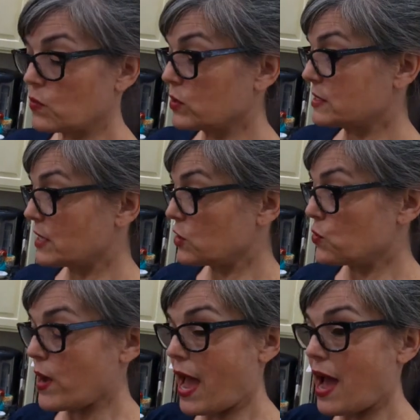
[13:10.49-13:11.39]
was that
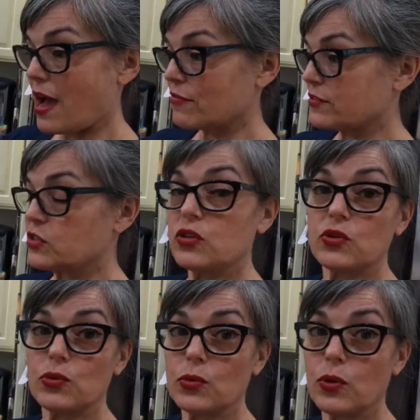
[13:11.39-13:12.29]
you have
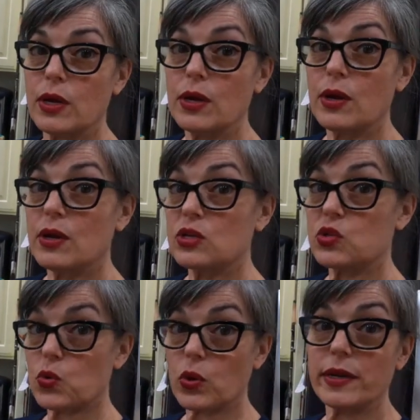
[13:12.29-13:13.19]
to
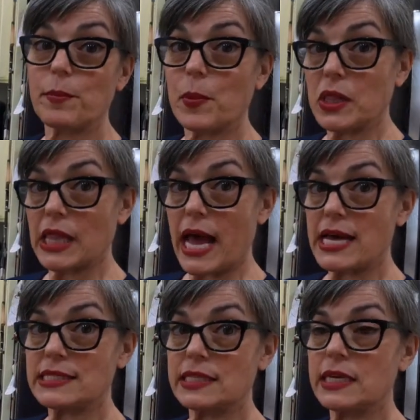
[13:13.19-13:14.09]
store it in
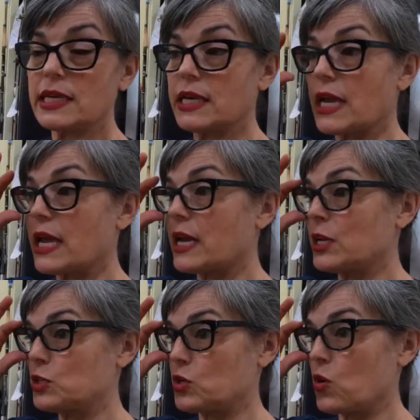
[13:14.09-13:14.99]
plastic. And
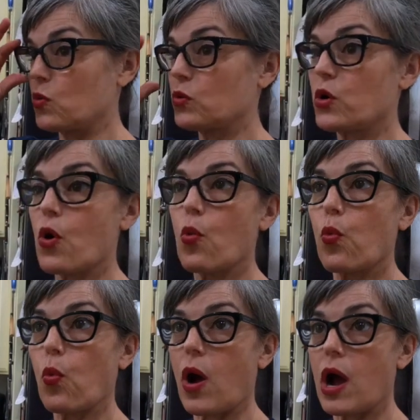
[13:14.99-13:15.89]
I don't know
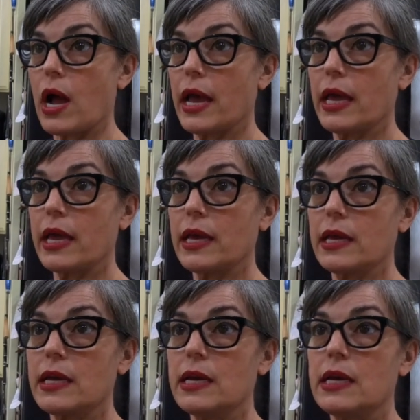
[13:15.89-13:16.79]

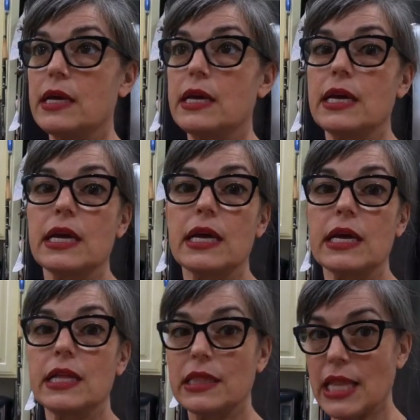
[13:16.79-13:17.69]
why
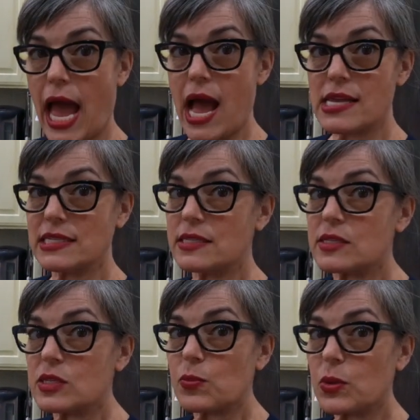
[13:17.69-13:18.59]
glass
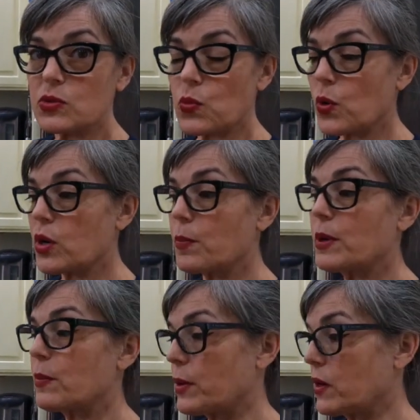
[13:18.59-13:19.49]
isn't supposed to work,
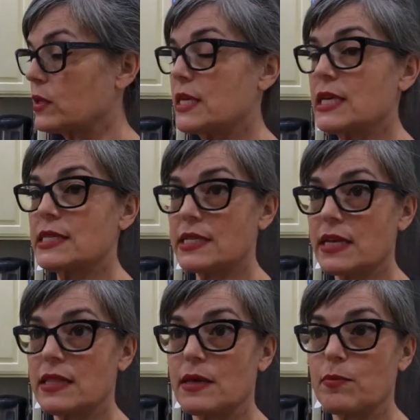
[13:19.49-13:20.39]
but apparently they
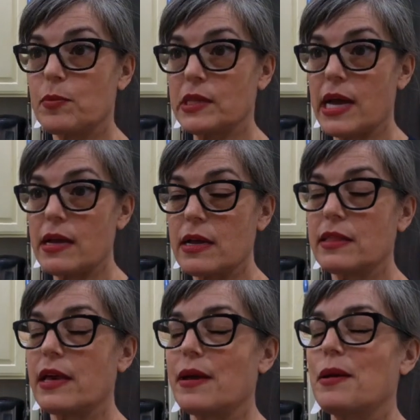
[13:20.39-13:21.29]
said that
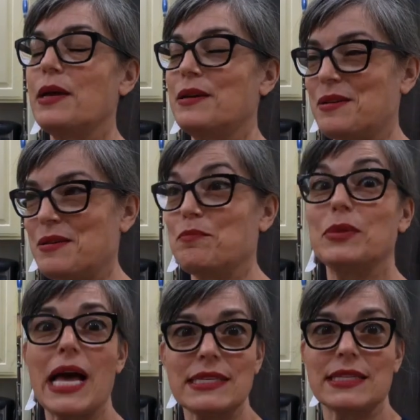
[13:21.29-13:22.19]

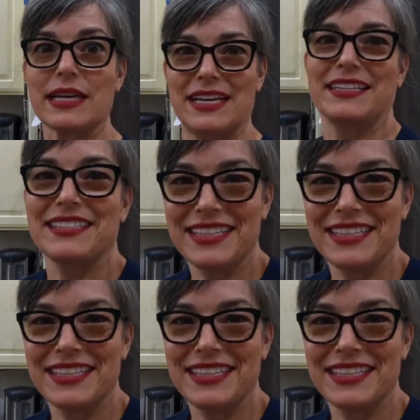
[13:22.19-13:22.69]
plastic